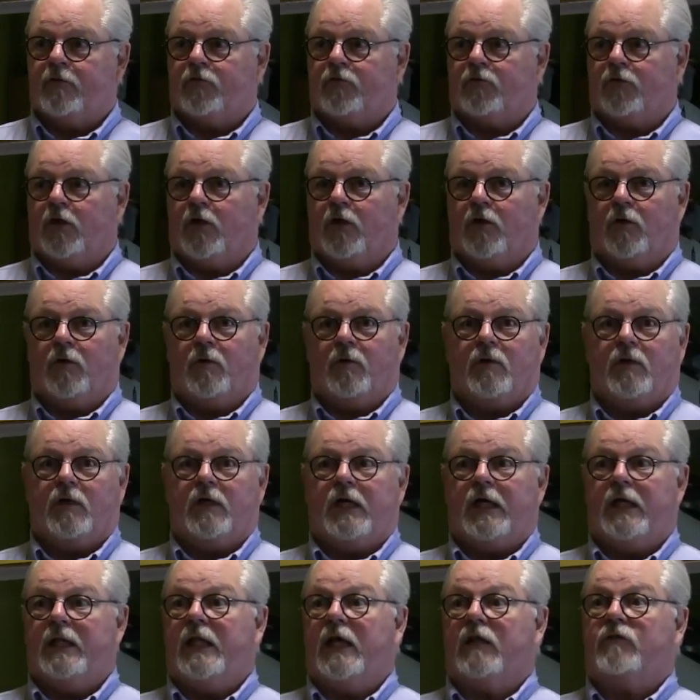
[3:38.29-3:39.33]
So,
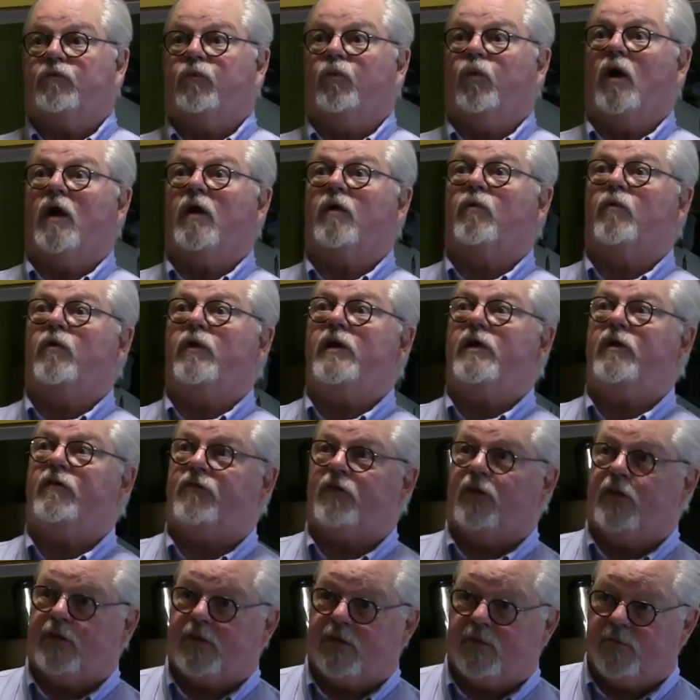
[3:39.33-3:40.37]
and that's one
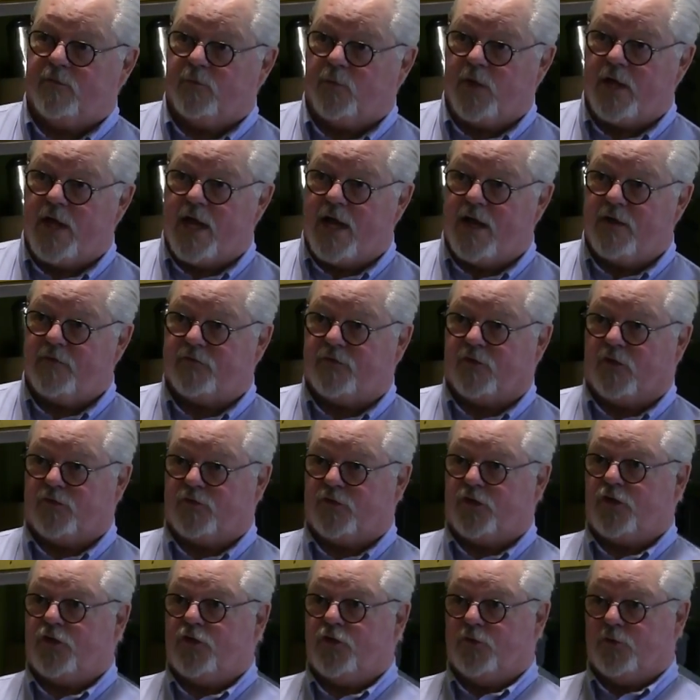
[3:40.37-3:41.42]
reason we have
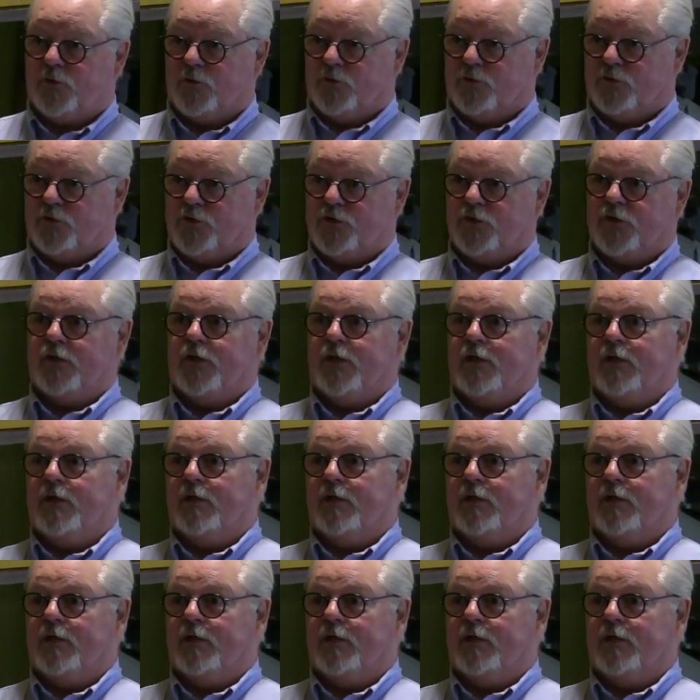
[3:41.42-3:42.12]
such a huge